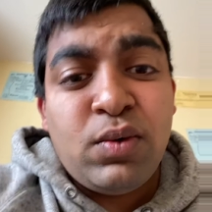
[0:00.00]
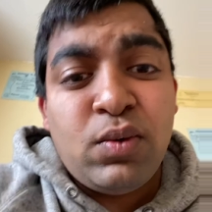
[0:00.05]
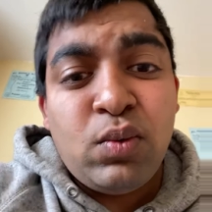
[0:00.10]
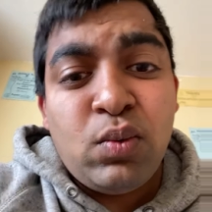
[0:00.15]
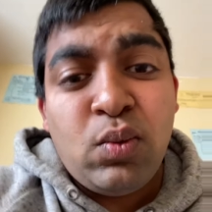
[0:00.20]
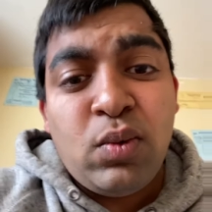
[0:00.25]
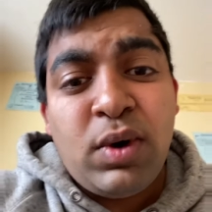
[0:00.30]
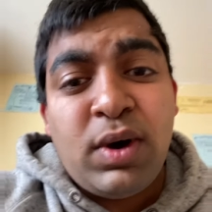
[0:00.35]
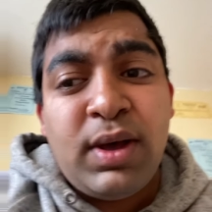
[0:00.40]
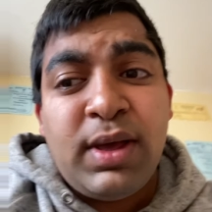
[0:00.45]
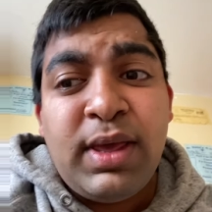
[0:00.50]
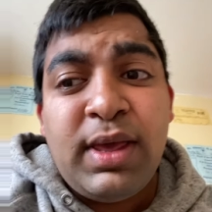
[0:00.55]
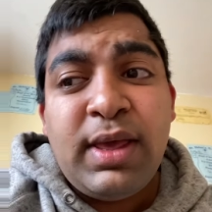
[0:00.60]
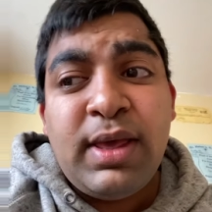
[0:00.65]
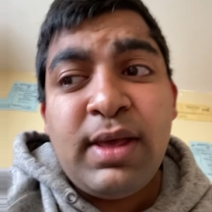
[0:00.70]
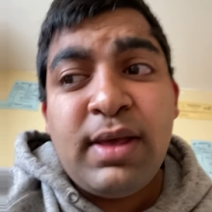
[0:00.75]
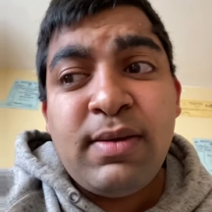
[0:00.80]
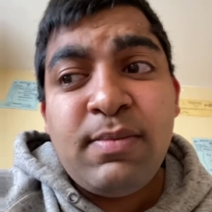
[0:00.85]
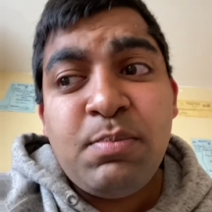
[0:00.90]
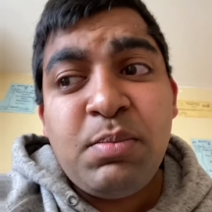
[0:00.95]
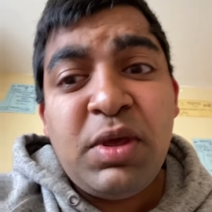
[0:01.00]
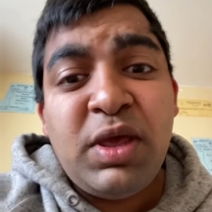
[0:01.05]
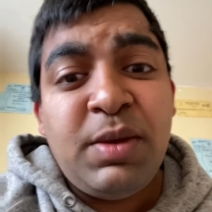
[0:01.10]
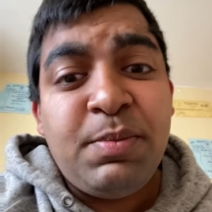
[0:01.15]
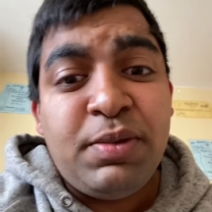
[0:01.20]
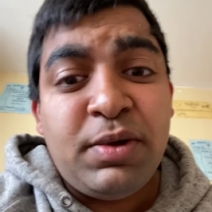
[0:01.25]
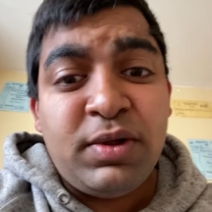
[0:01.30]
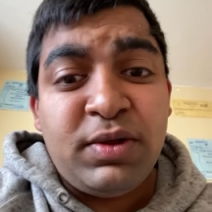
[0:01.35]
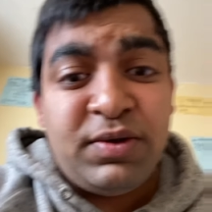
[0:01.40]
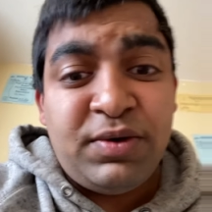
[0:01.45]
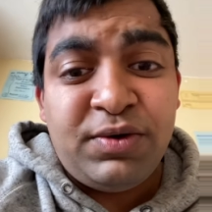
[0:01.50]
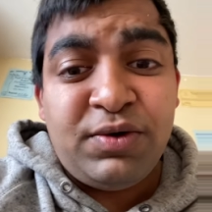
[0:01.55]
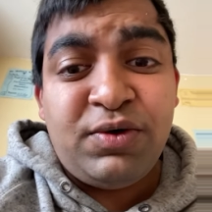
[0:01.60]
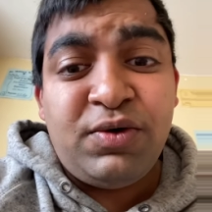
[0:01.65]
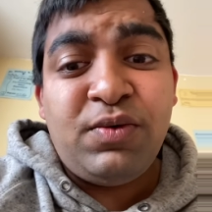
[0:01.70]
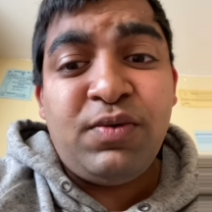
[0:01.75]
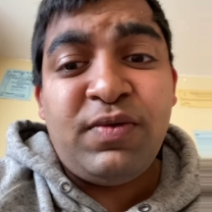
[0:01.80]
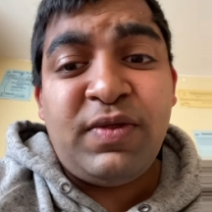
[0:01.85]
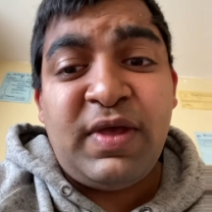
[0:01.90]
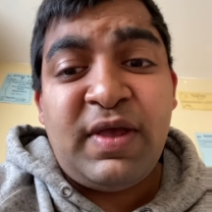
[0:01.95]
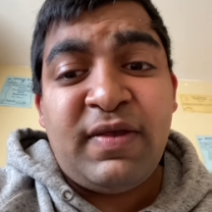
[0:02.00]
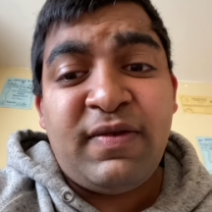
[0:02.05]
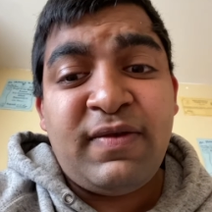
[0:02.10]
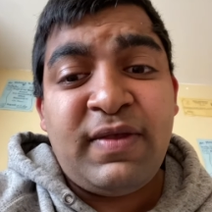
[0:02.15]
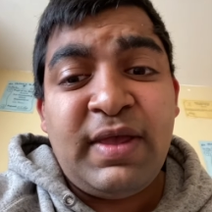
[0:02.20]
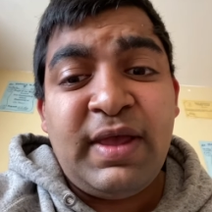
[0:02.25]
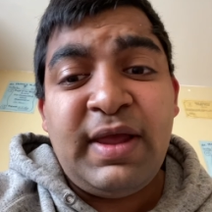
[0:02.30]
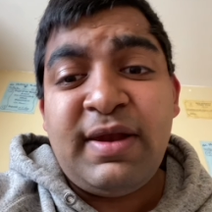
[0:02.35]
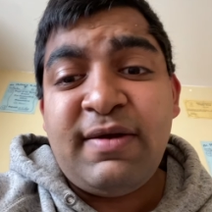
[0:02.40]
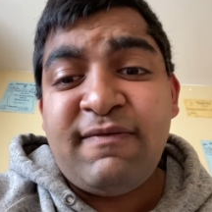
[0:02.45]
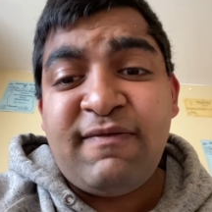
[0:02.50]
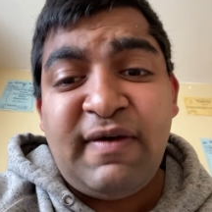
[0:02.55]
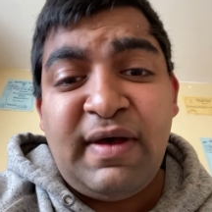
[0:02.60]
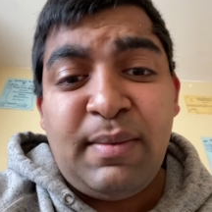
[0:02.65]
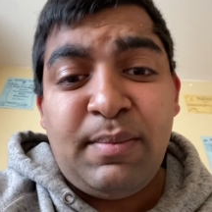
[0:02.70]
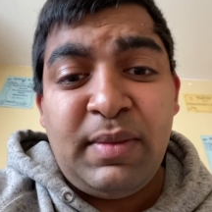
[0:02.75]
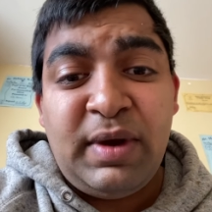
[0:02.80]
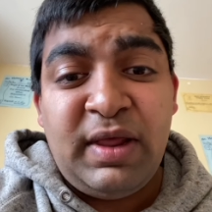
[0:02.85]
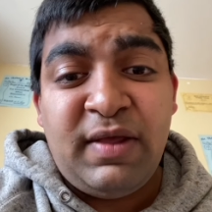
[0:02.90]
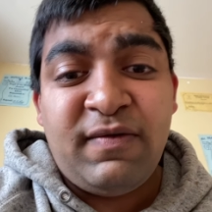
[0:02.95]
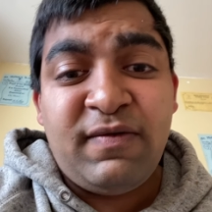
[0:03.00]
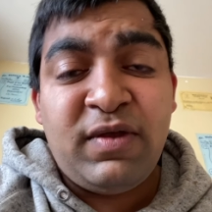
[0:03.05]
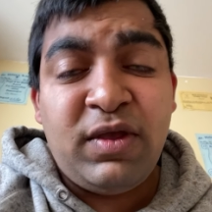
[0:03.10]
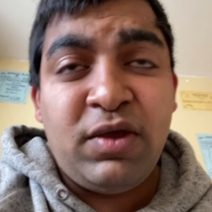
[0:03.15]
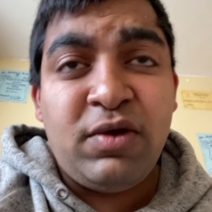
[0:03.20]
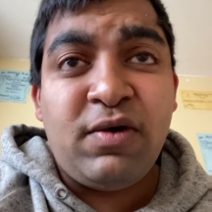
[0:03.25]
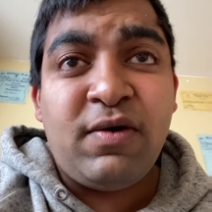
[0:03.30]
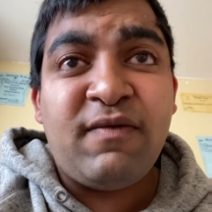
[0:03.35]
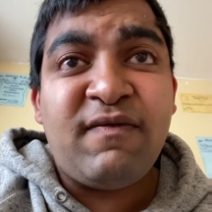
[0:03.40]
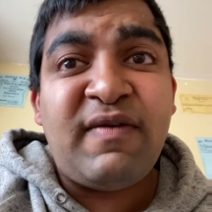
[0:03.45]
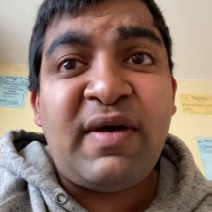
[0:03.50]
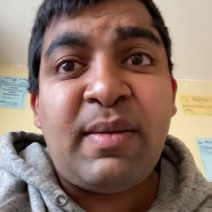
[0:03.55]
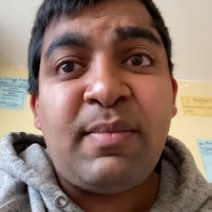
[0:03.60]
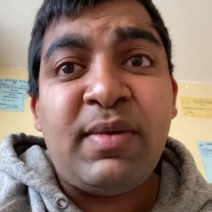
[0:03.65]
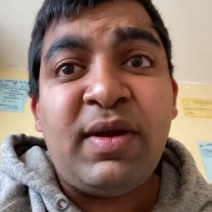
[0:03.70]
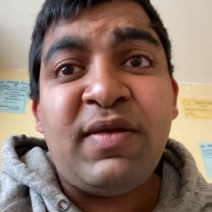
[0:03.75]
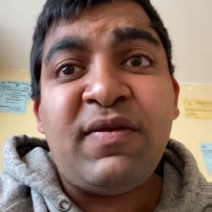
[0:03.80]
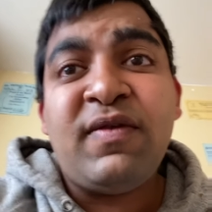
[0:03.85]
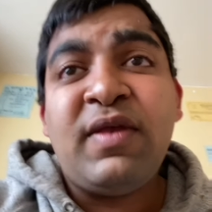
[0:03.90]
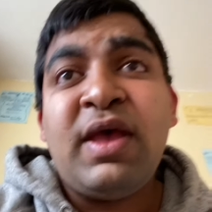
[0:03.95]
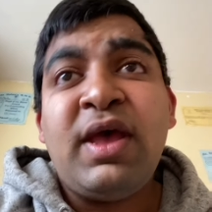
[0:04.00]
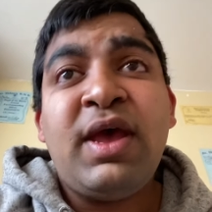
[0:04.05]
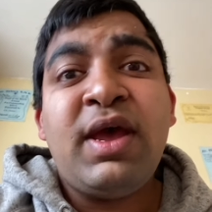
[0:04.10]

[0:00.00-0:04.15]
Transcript: why people do this in families, young families.